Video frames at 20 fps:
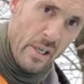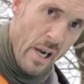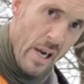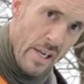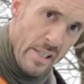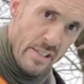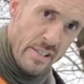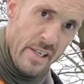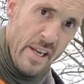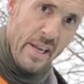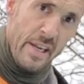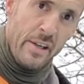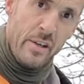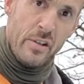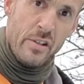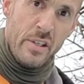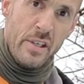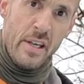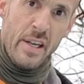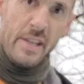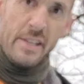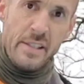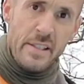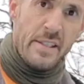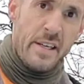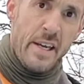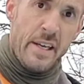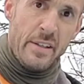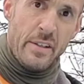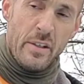guys usually like to
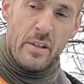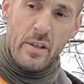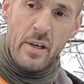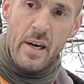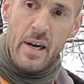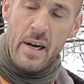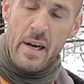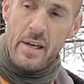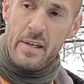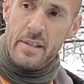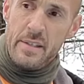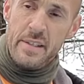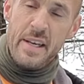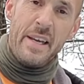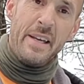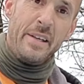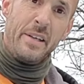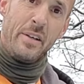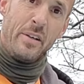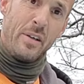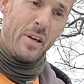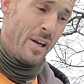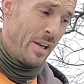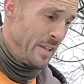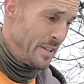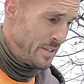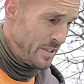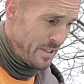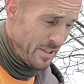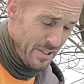take your
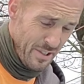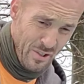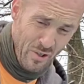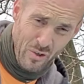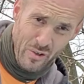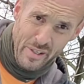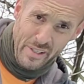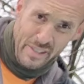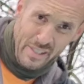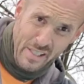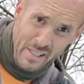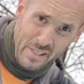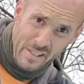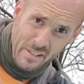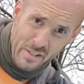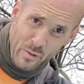guns and you go like this.